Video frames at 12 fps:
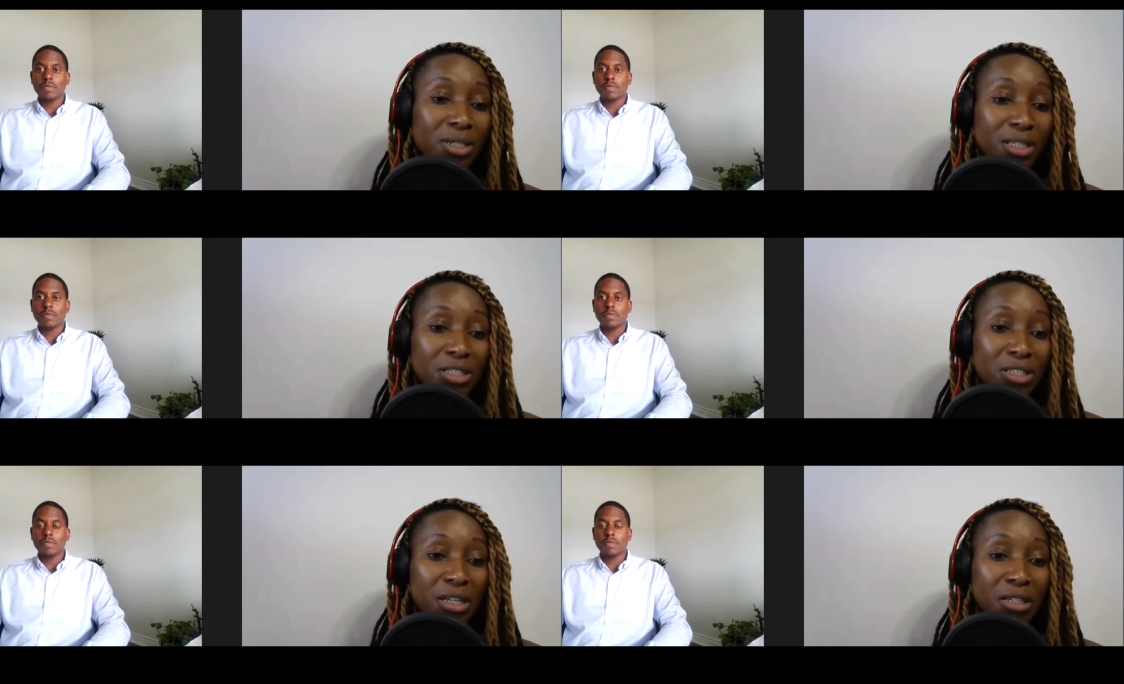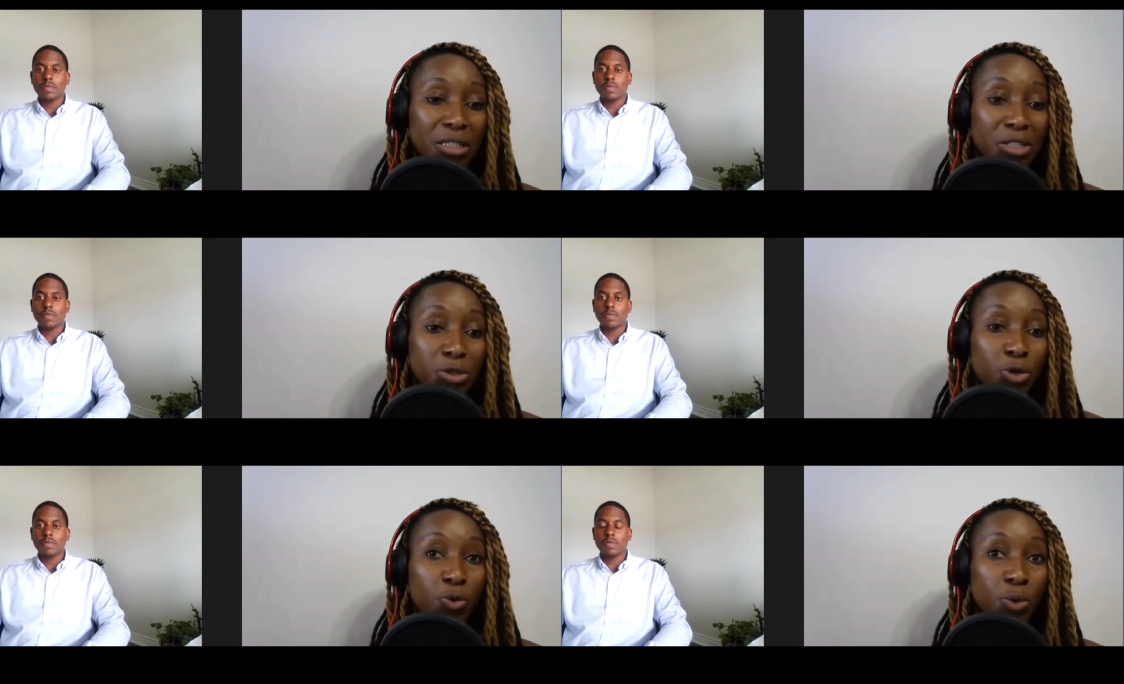Speaker 1: There's not,
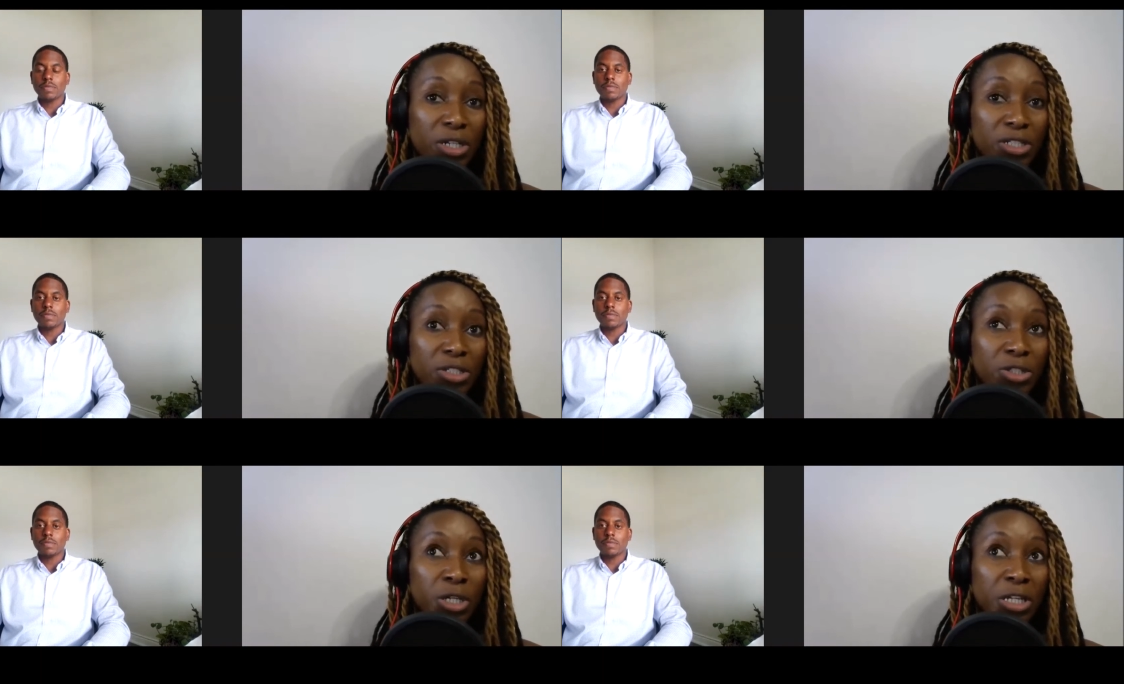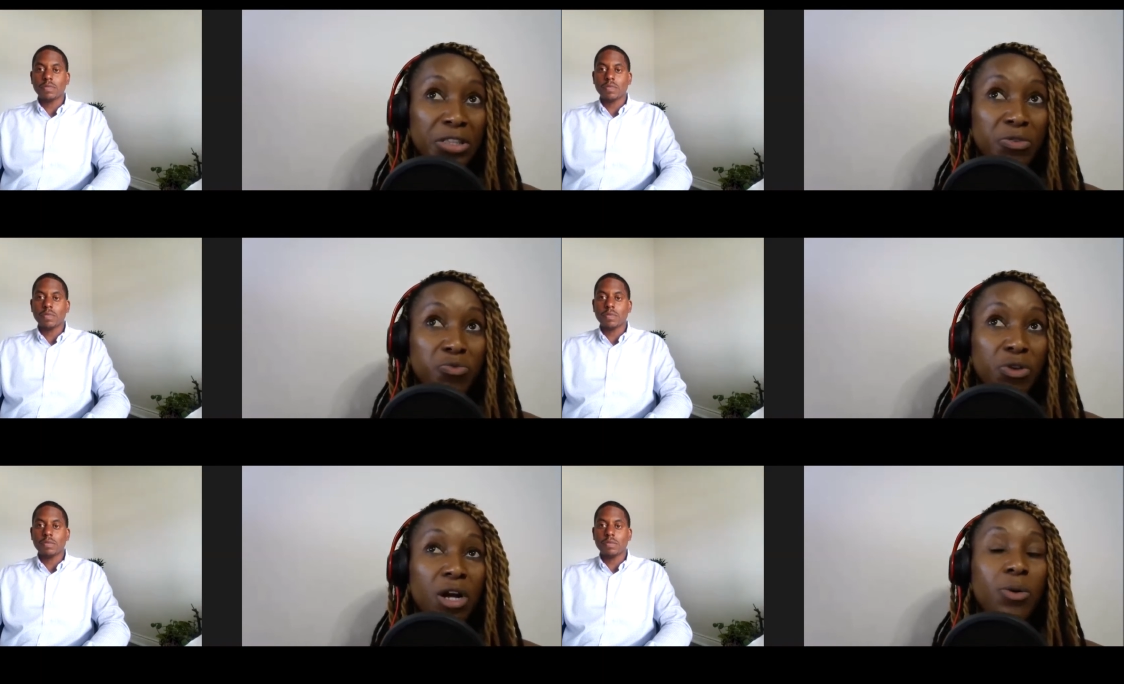there's no part, there's
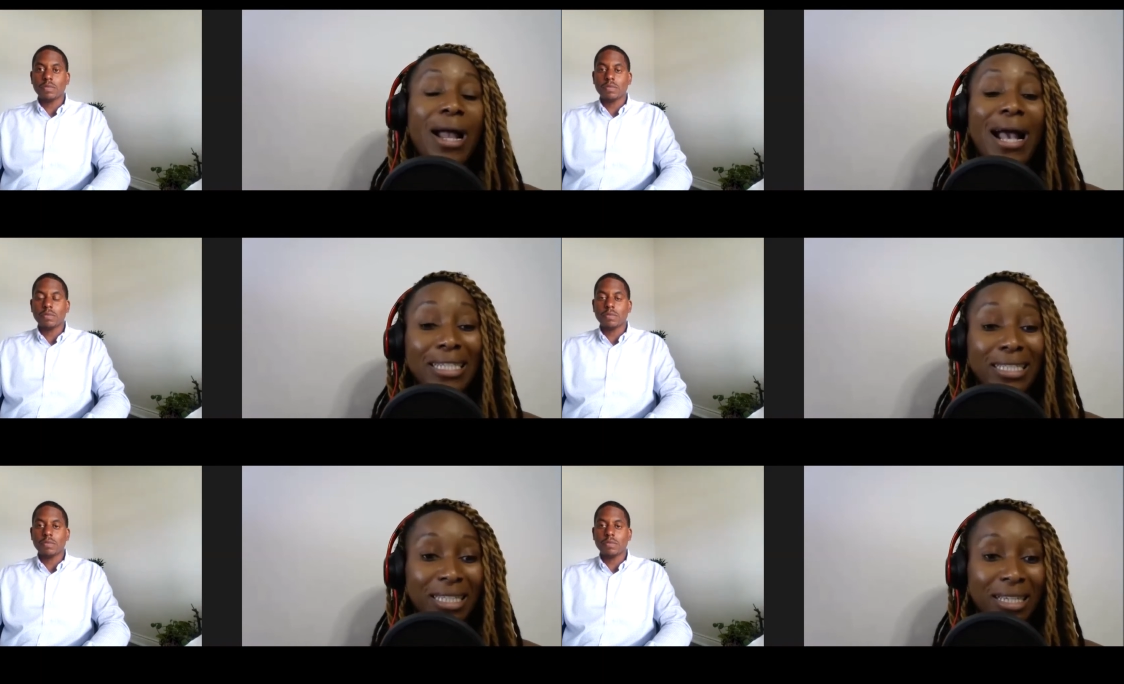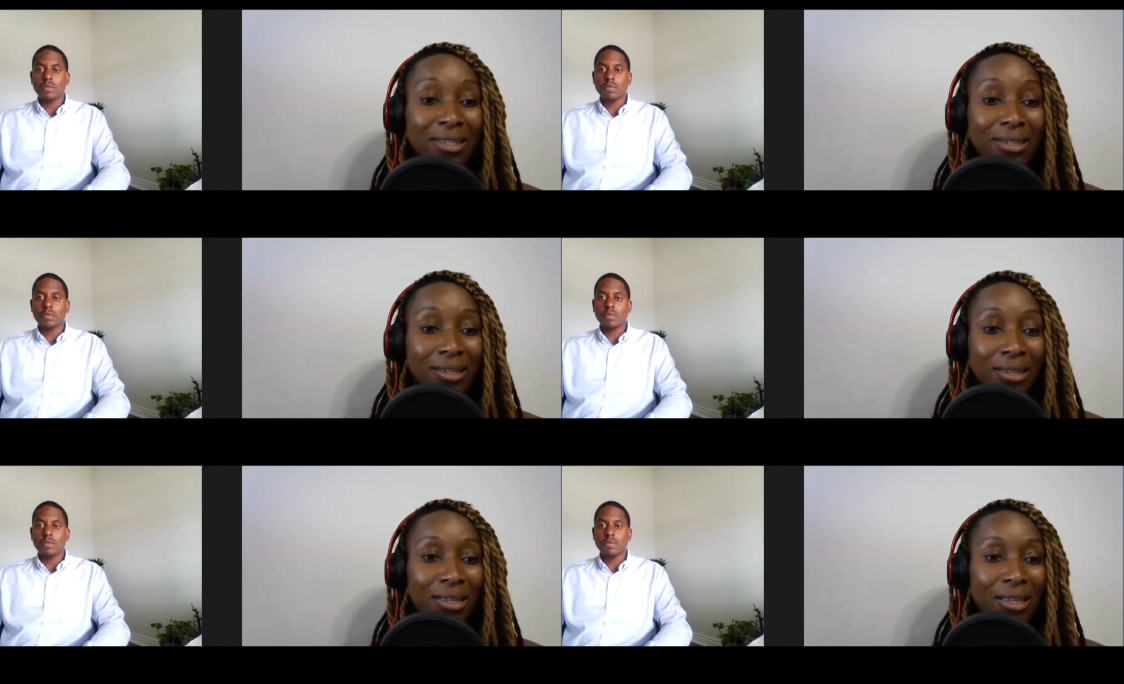nothing wrong
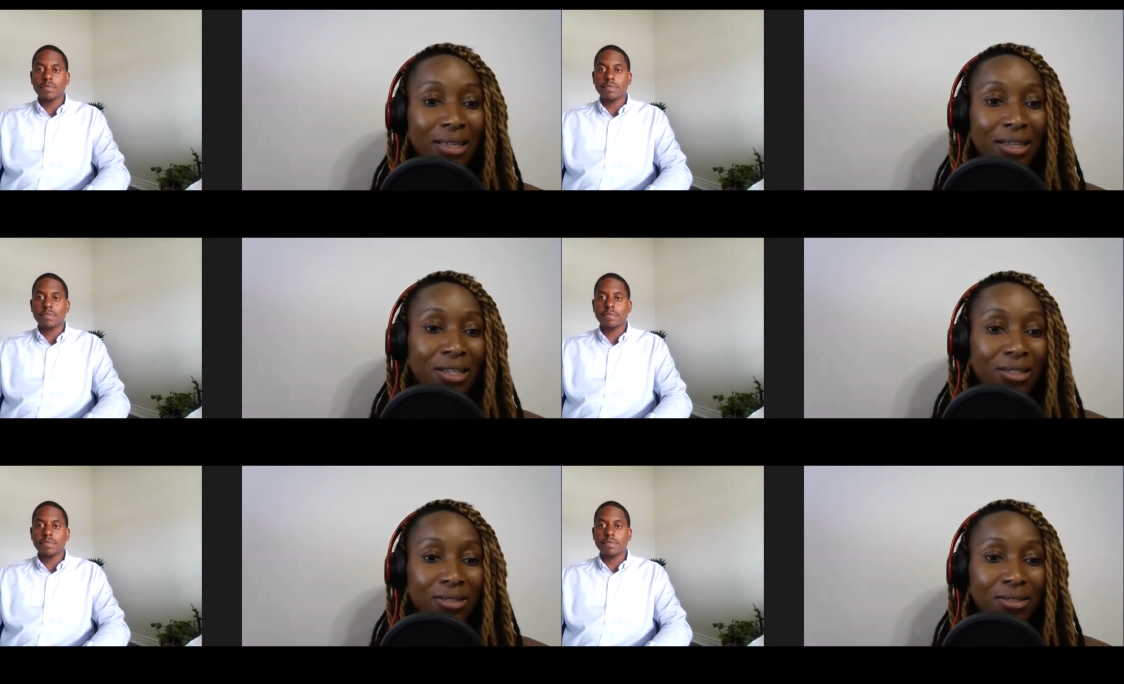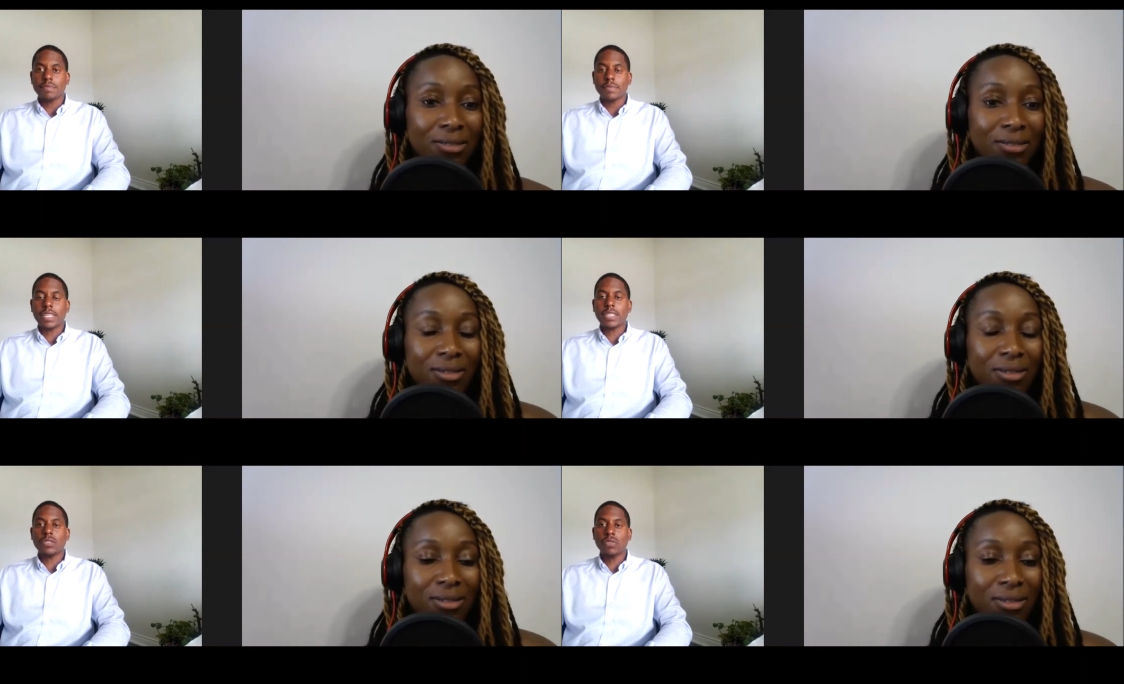asking,
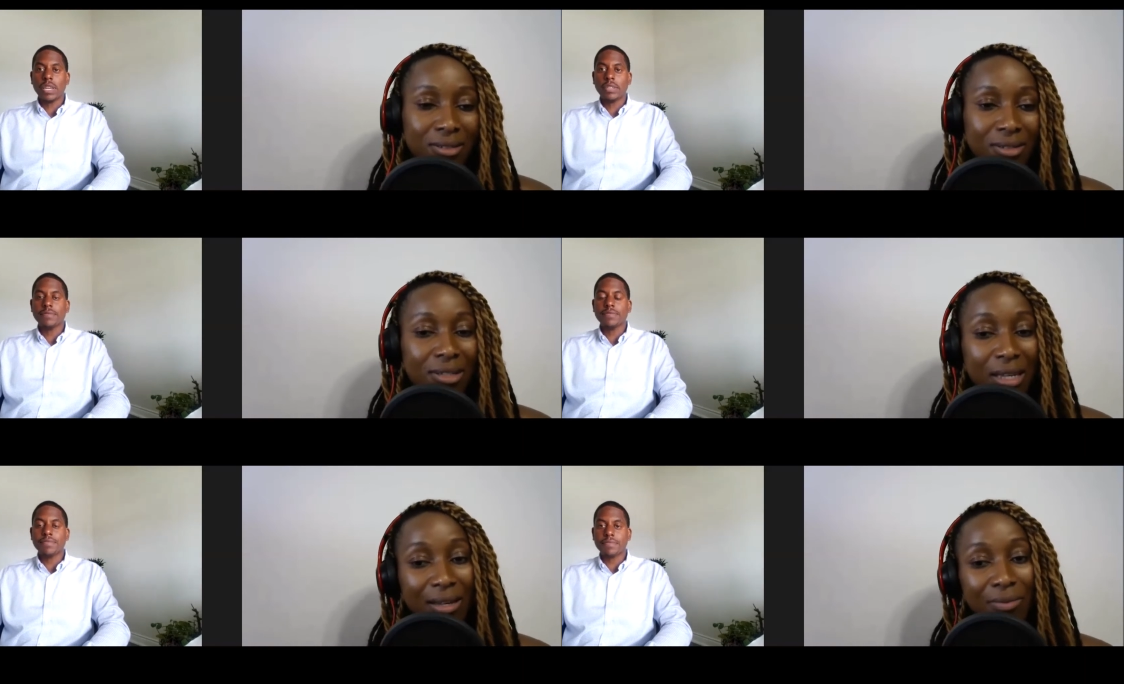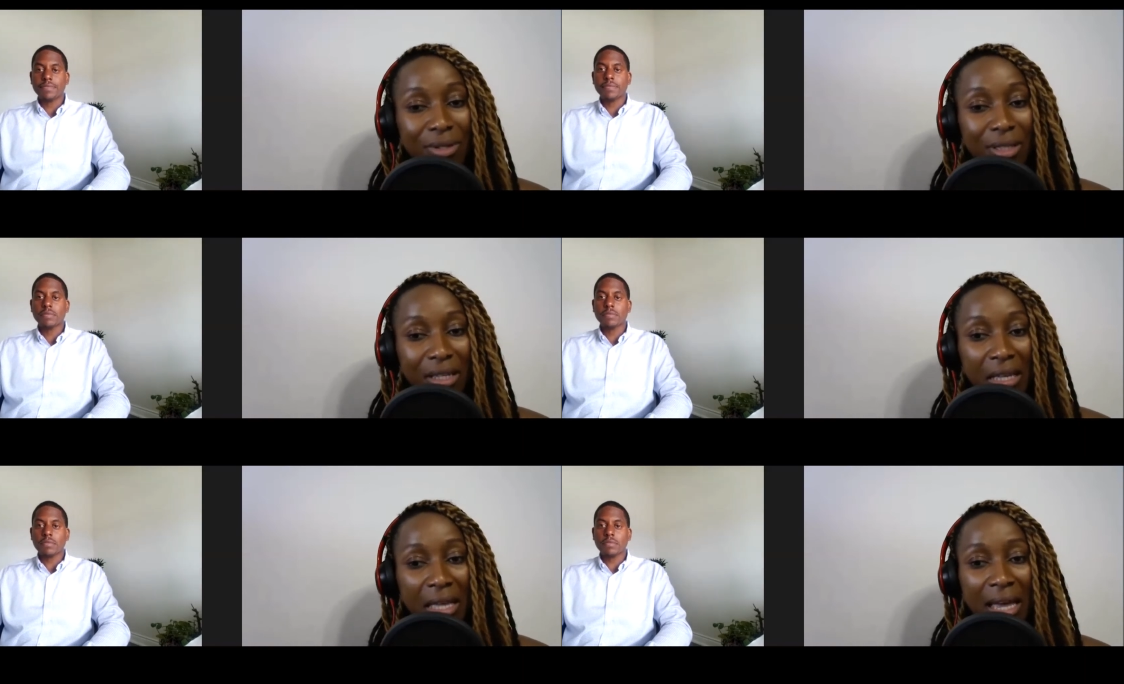because yeah,
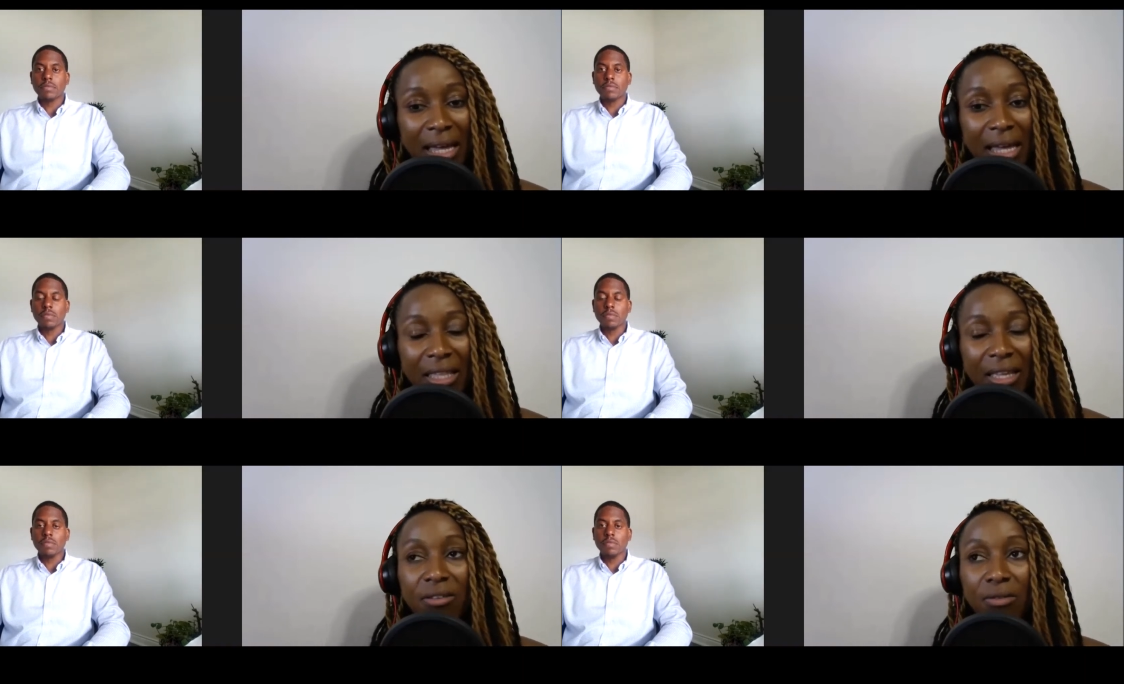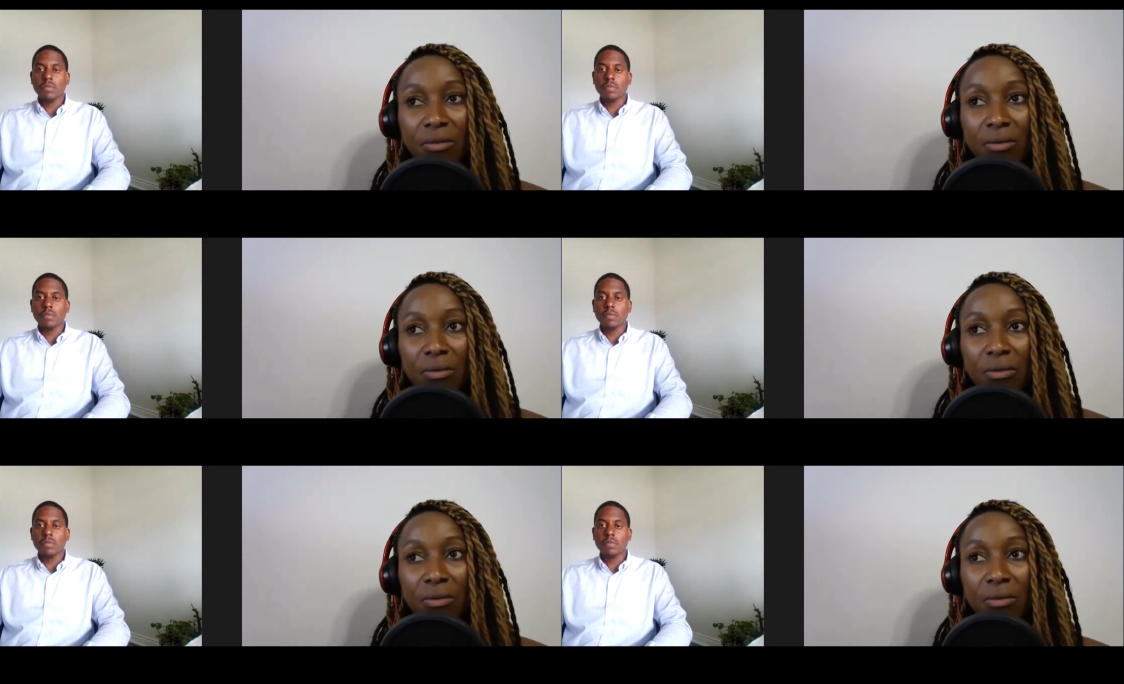really, I think,